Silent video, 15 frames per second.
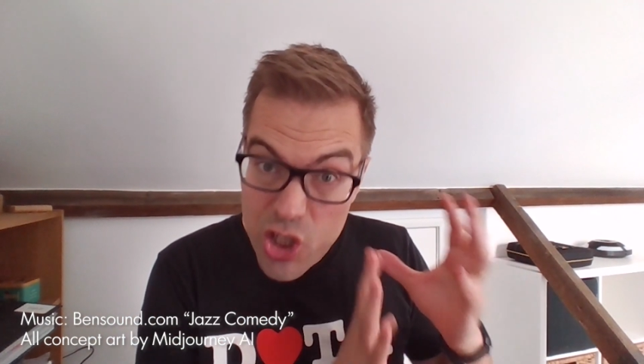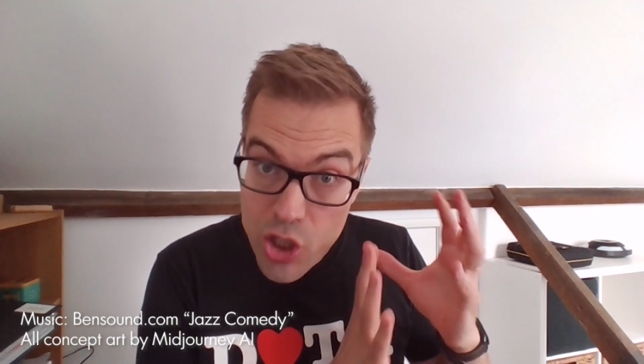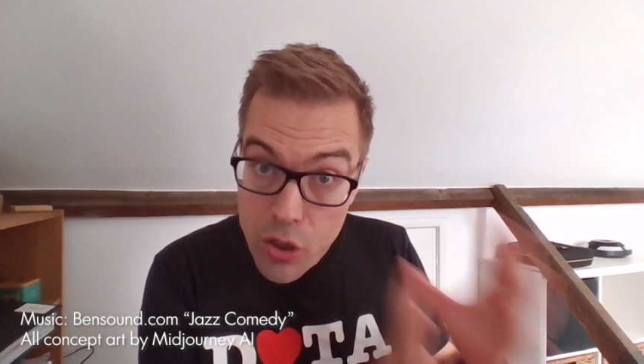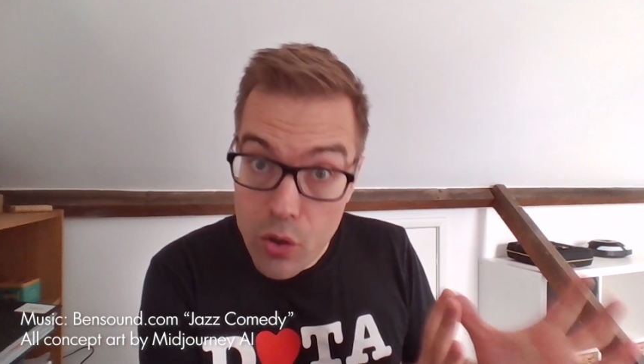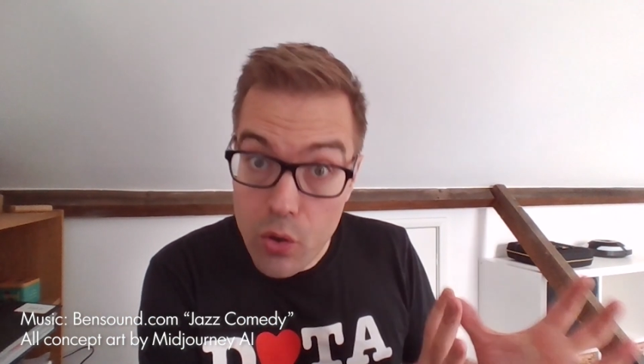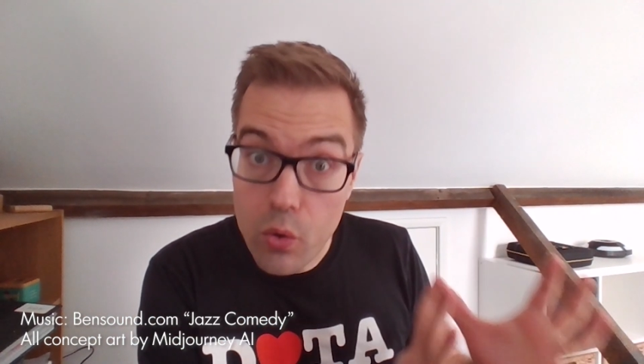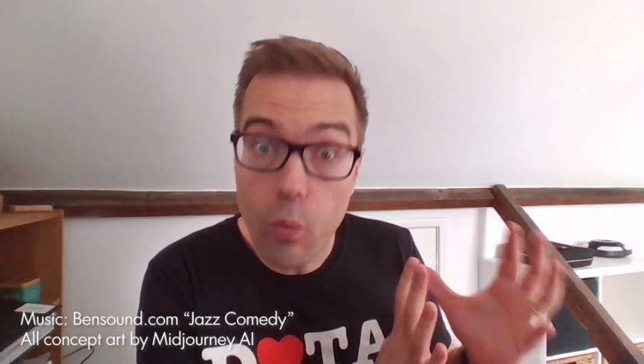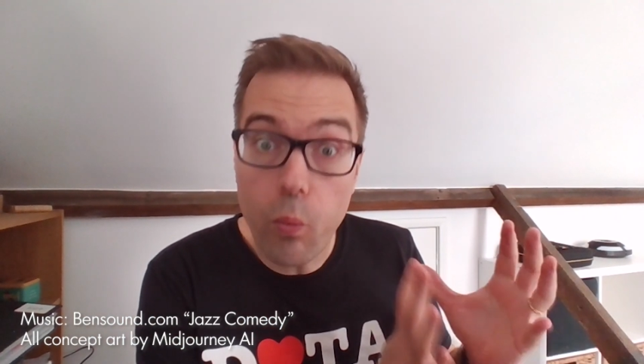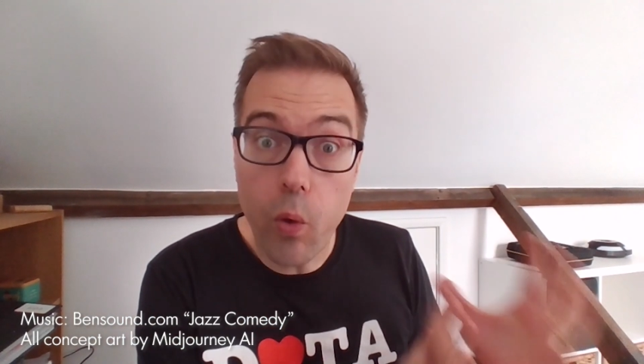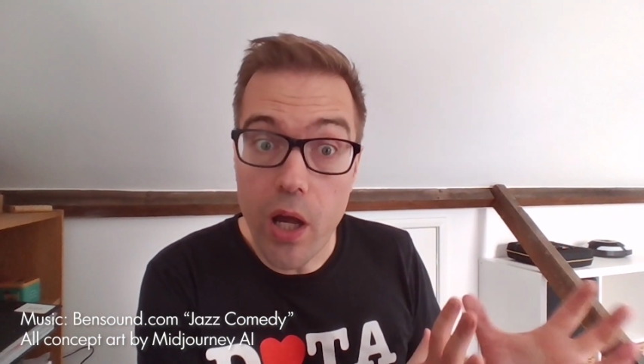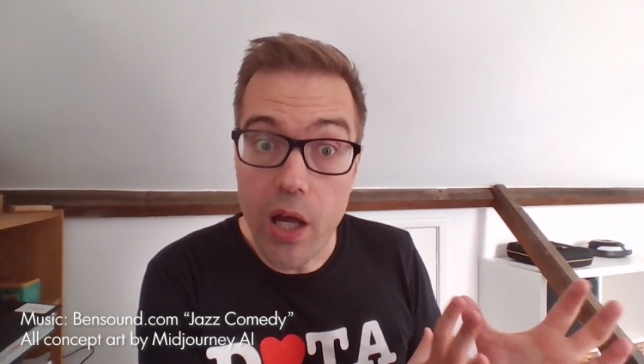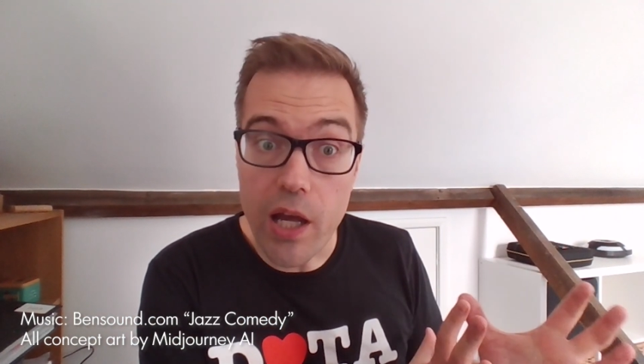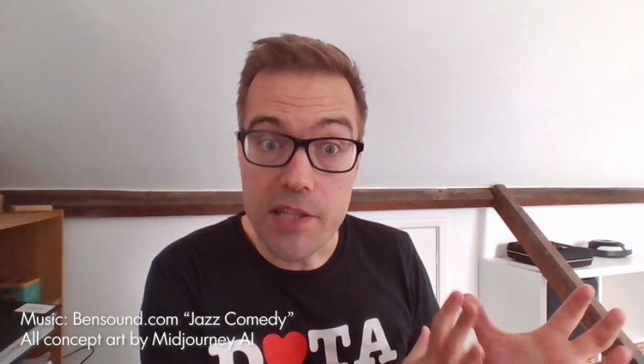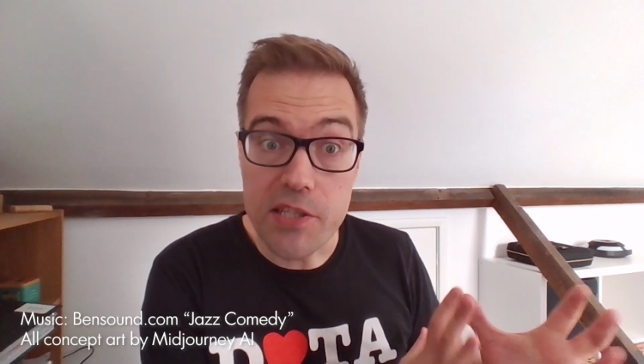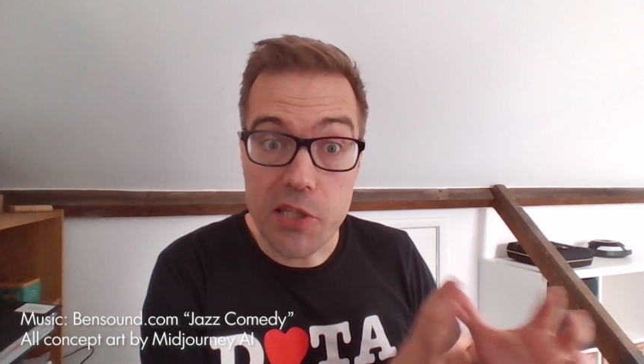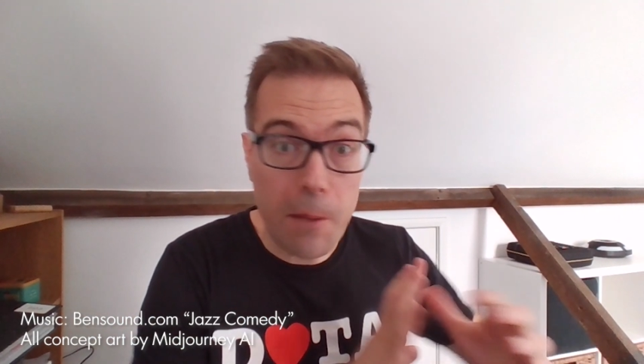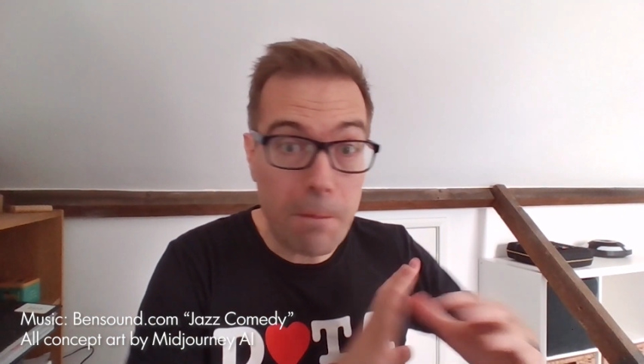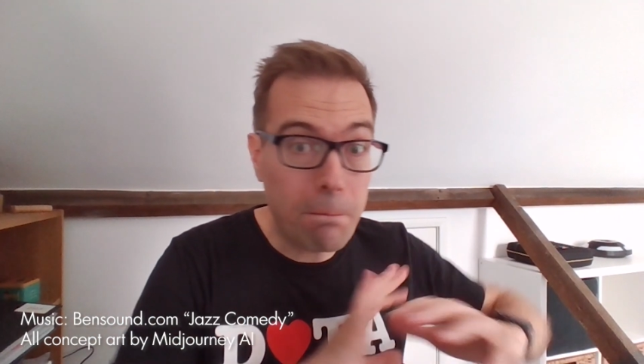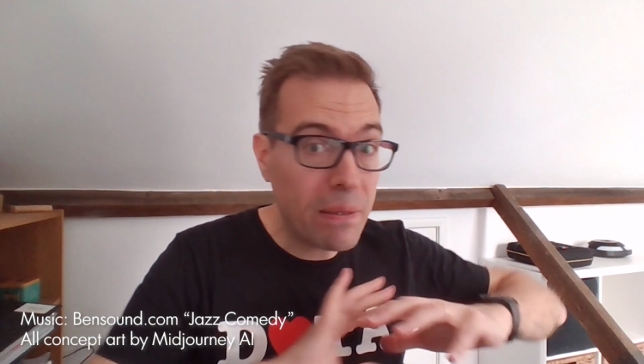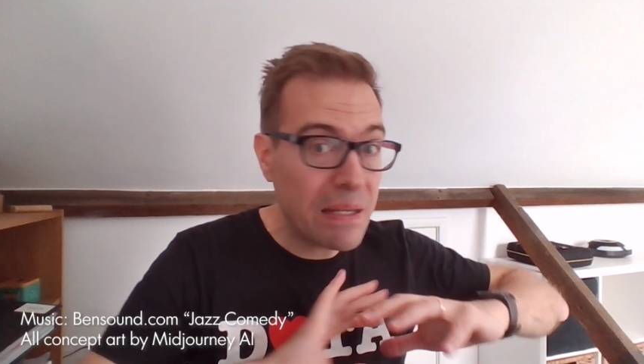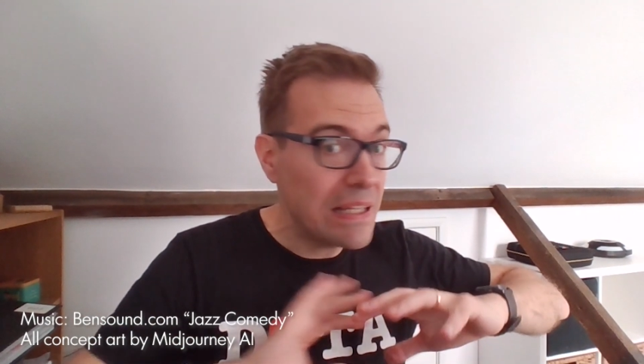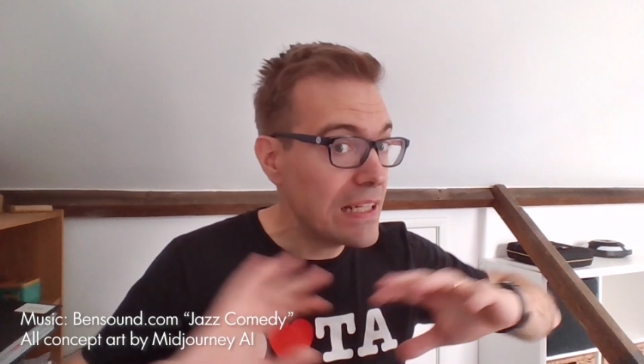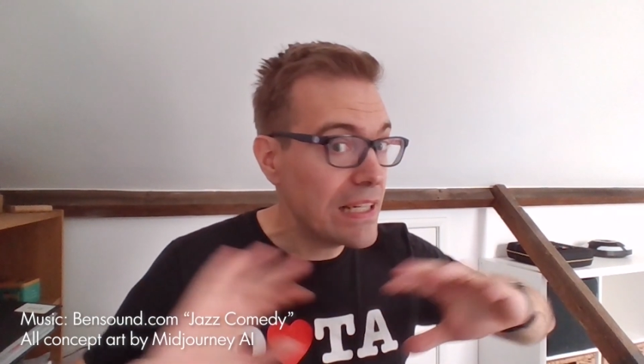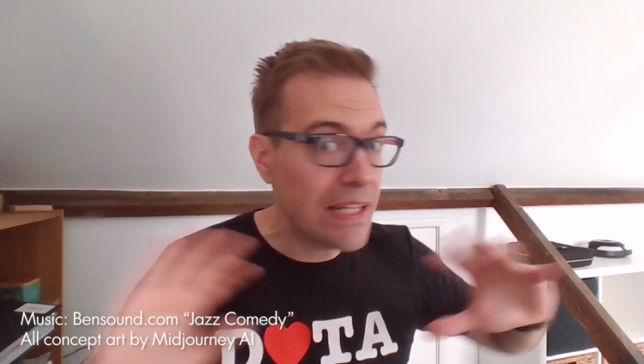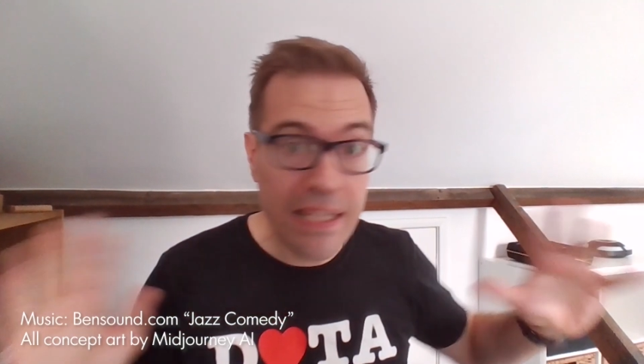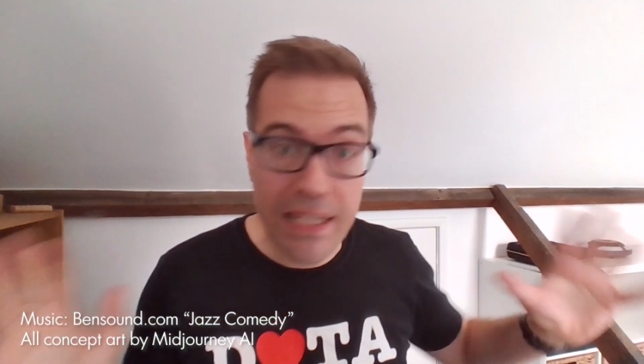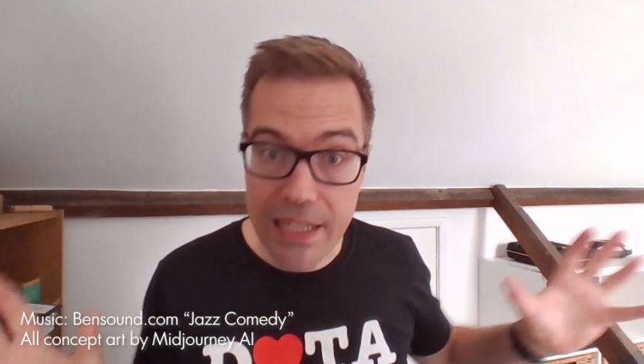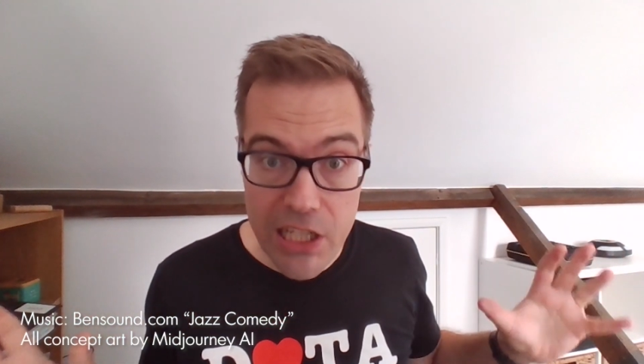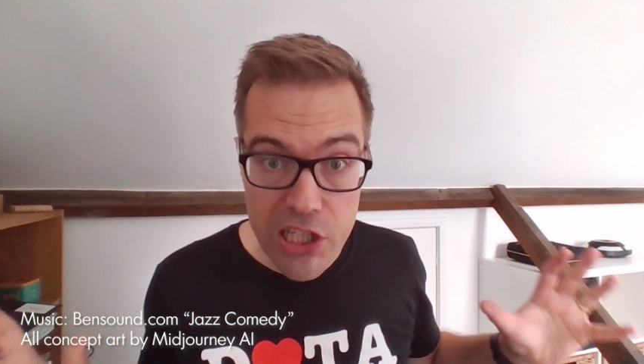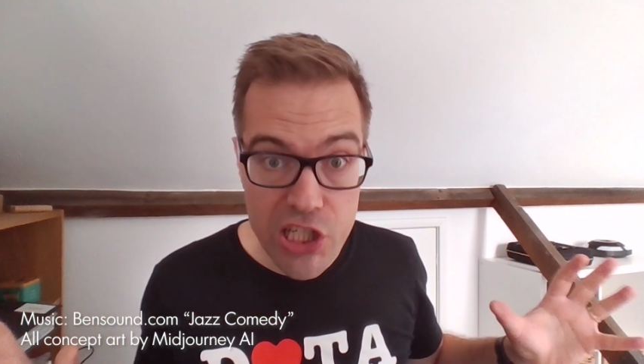two words
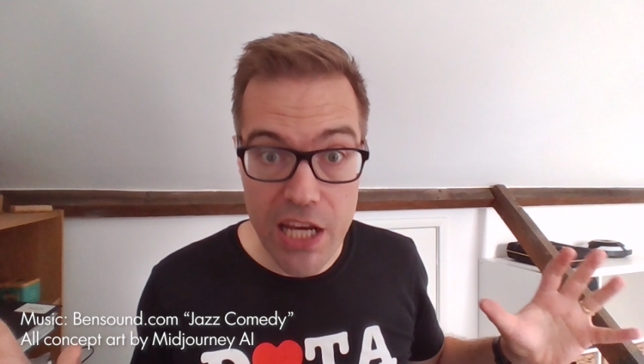completely